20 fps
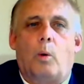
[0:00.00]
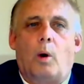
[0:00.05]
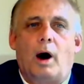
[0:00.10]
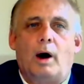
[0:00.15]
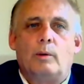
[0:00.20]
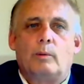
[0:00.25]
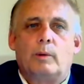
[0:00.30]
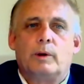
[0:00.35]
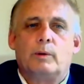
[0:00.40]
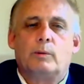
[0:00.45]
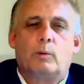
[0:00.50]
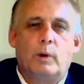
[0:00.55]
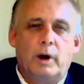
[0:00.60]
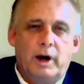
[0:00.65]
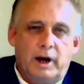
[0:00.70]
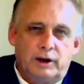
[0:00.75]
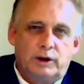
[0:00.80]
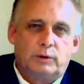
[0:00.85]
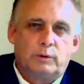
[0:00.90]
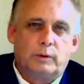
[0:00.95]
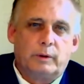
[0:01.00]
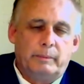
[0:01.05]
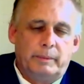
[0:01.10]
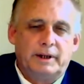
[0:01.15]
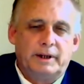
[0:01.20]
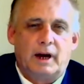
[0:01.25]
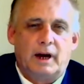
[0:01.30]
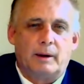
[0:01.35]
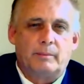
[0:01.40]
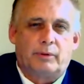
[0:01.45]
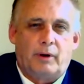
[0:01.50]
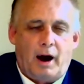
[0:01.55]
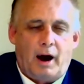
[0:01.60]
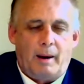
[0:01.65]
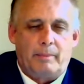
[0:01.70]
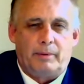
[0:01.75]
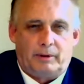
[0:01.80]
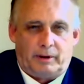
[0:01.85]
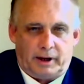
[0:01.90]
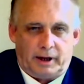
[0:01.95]
what we wish would be done
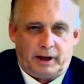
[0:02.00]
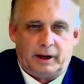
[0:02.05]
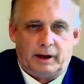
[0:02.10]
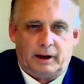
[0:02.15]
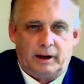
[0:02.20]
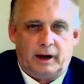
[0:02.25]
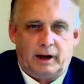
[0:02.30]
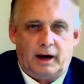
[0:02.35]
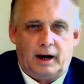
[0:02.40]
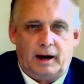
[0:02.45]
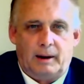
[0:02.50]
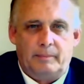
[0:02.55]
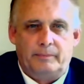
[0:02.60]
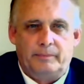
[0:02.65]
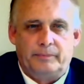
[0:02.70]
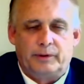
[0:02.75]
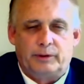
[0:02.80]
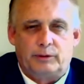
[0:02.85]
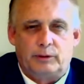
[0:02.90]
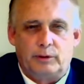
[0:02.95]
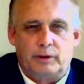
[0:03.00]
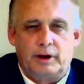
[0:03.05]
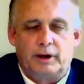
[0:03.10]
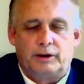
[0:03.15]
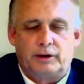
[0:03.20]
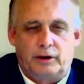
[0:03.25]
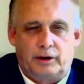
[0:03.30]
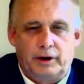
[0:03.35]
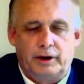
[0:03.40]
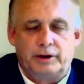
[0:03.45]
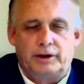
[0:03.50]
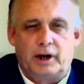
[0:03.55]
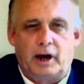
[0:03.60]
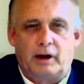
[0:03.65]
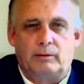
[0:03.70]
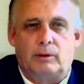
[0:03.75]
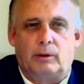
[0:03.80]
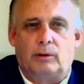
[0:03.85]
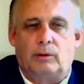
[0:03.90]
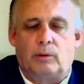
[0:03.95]
properly to the
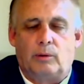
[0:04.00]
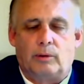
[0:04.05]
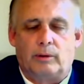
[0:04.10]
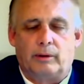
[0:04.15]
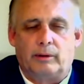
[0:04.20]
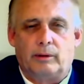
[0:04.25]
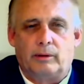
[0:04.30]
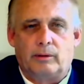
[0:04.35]
Attorney General.